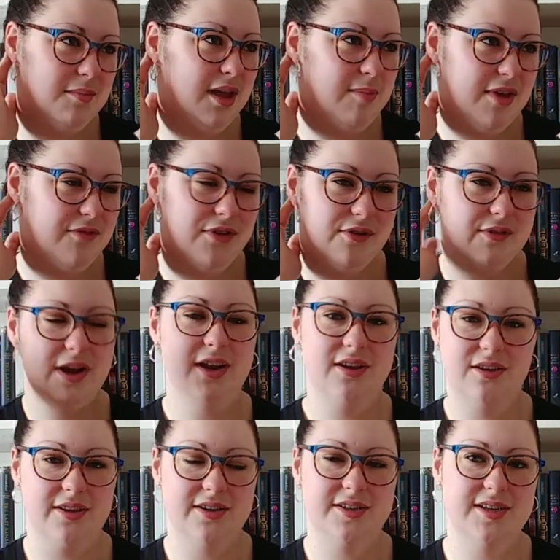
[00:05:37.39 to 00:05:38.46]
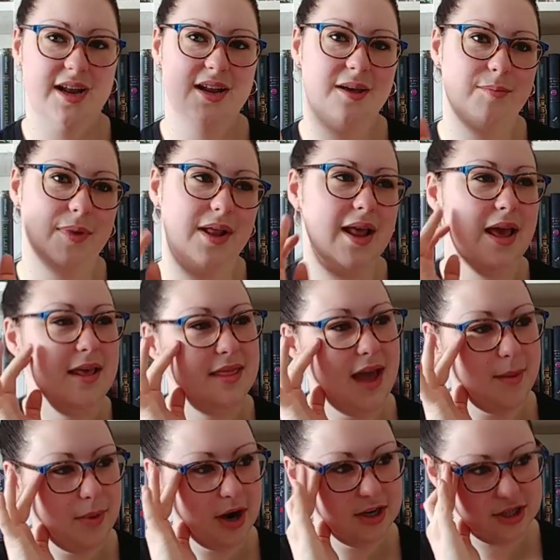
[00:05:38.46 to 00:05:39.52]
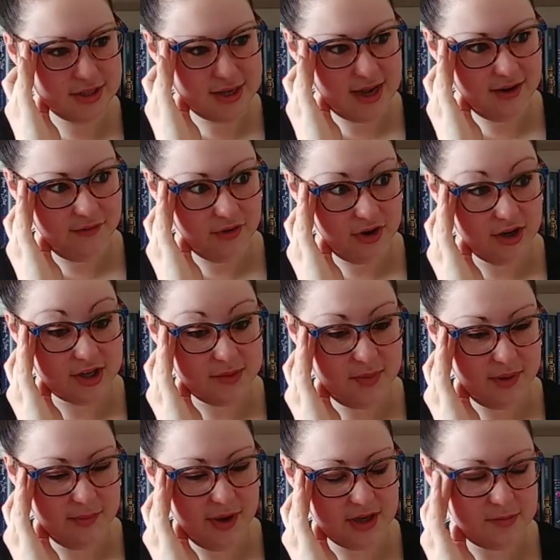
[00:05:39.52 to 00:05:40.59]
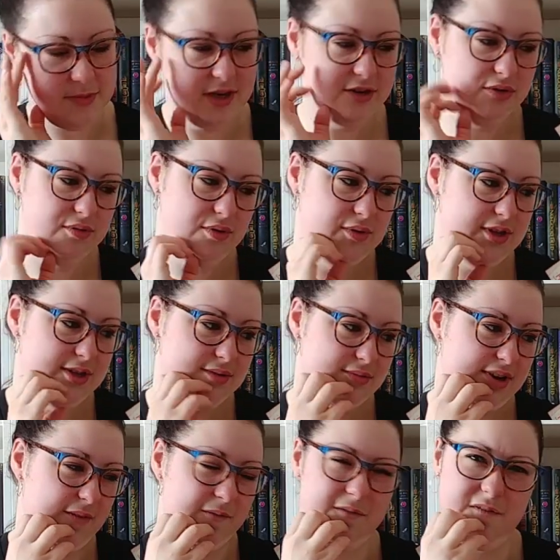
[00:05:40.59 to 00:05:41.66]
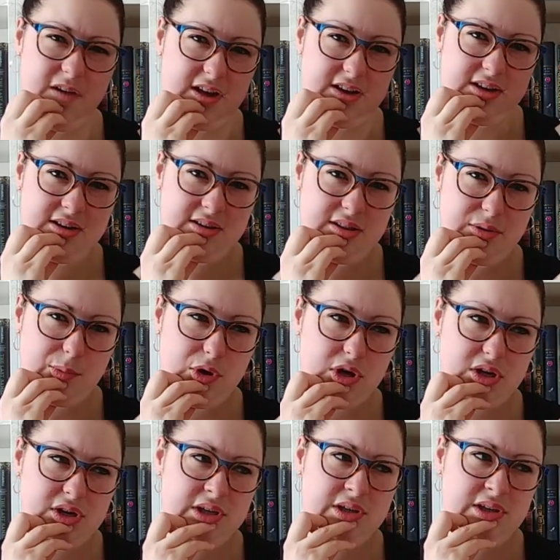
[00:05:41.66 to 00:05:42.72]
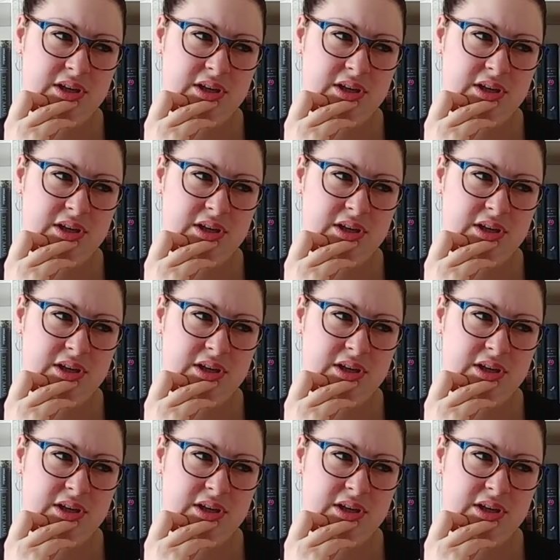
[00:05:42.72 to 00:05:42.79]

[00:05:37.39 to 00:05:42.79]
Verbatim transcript: Maybe if you read it, you'll understand it. But that part just kind of irked me and bugged me, and I don't know that it fit the book.